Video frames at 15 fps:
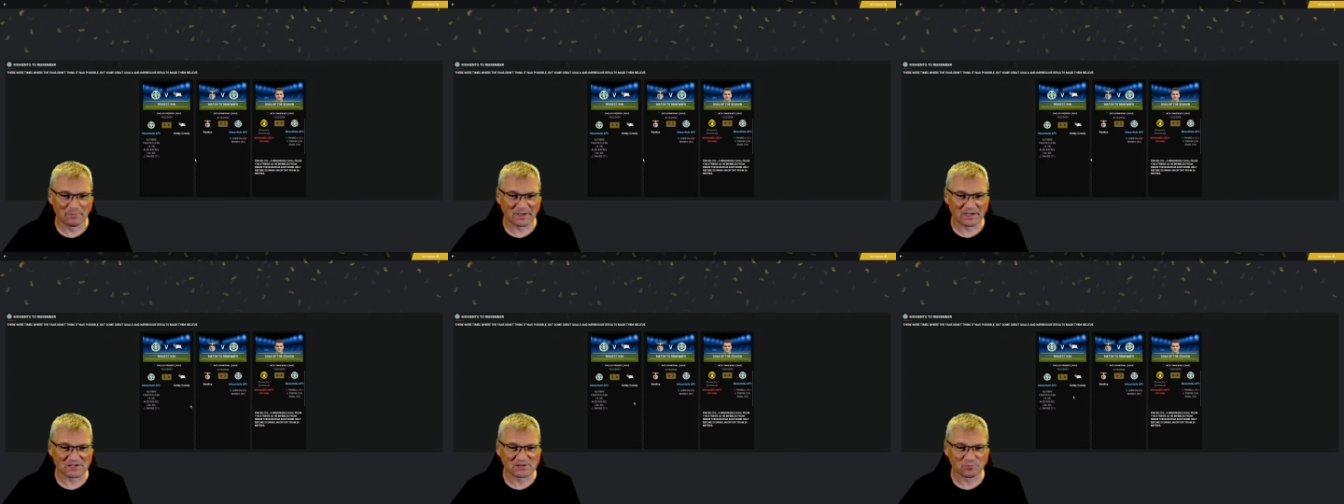
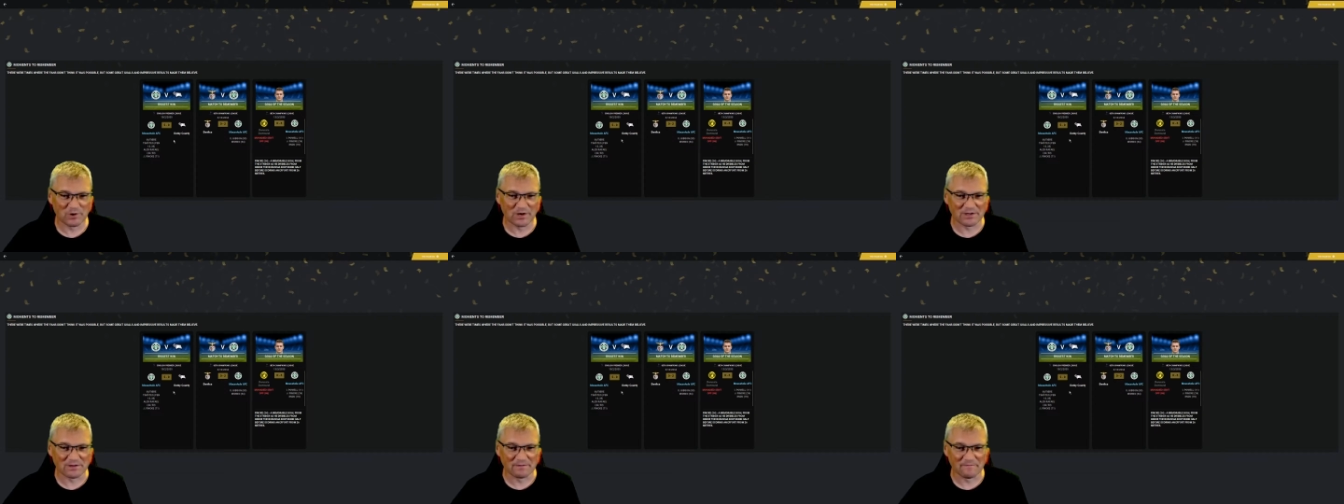Biggest
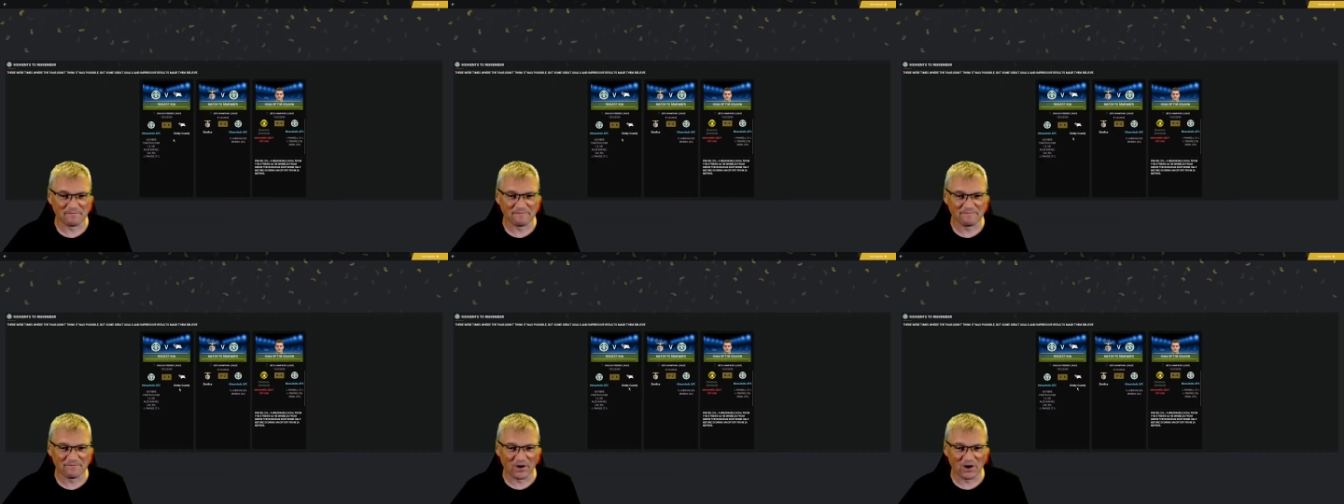win
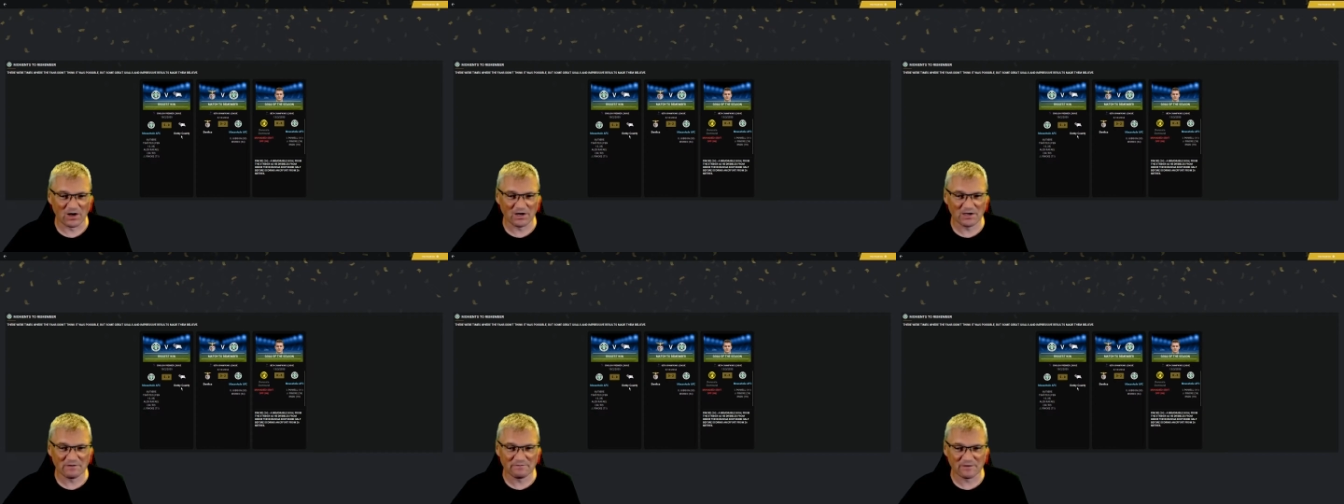
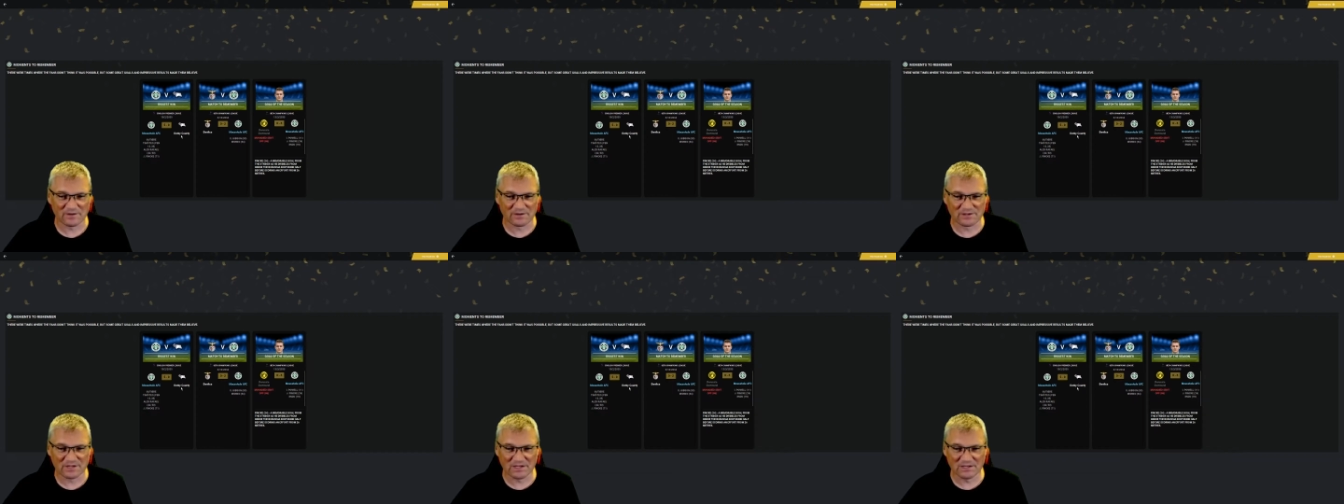5
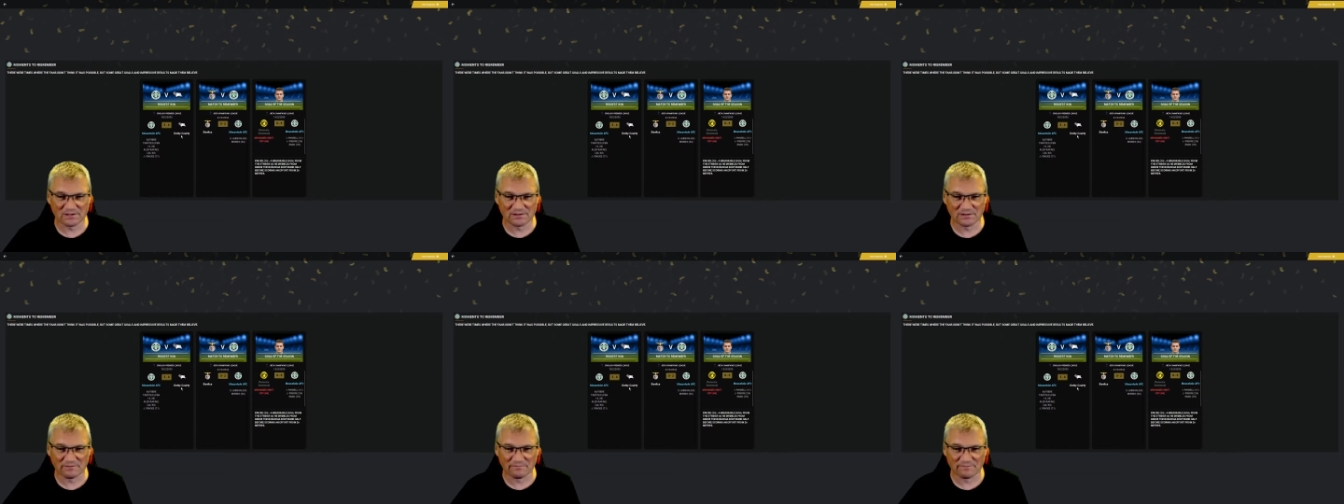
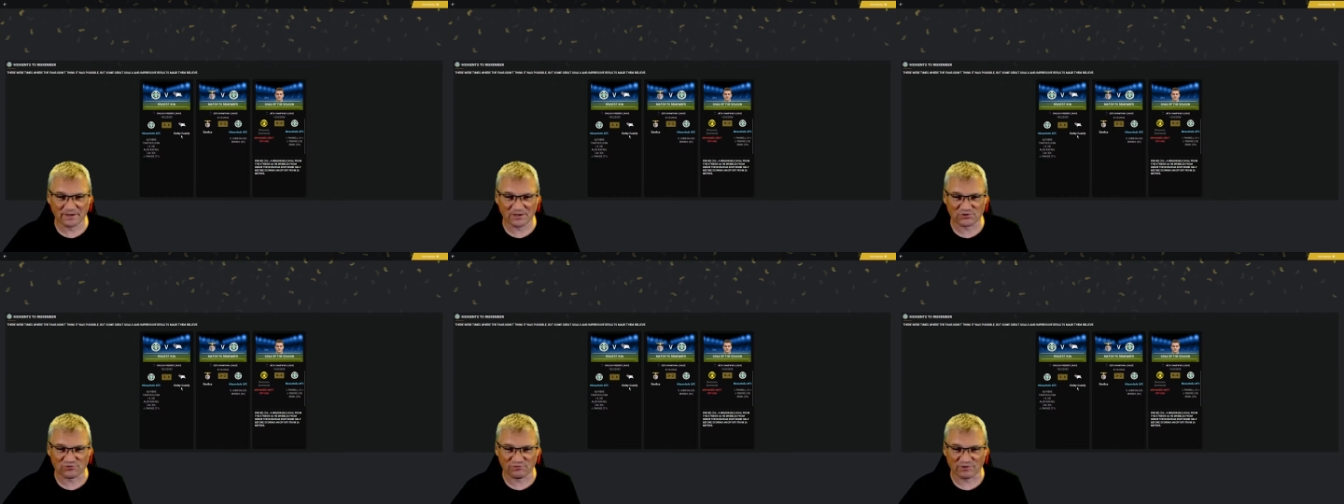0
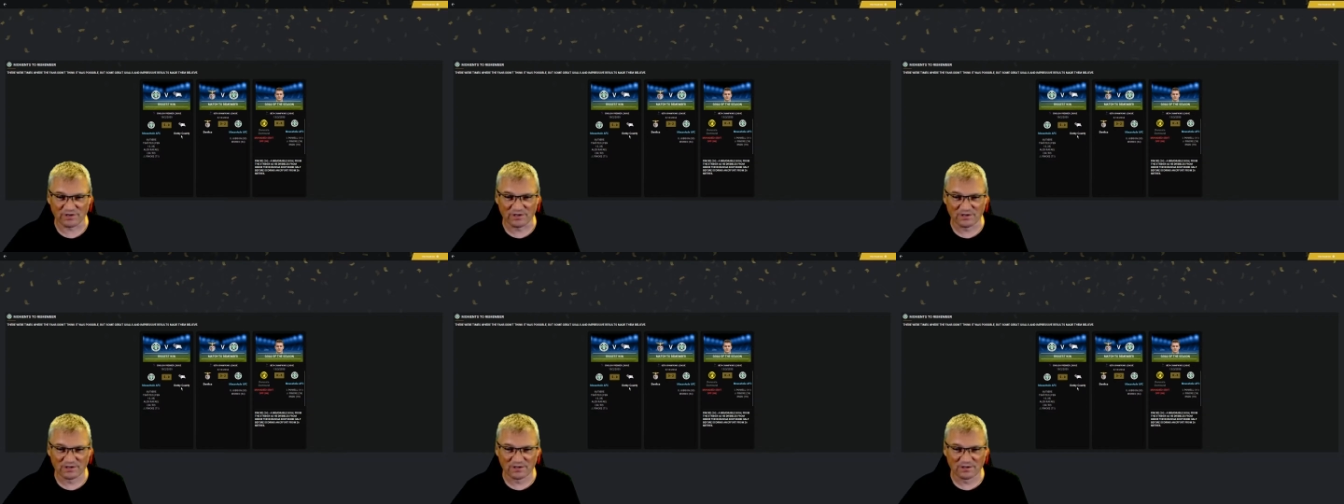
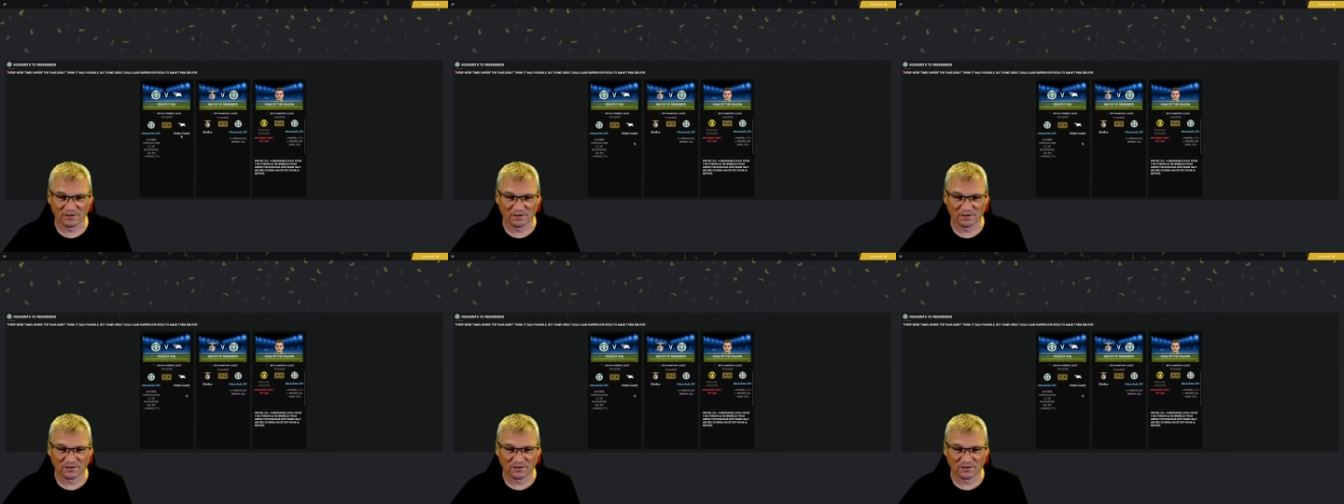victory.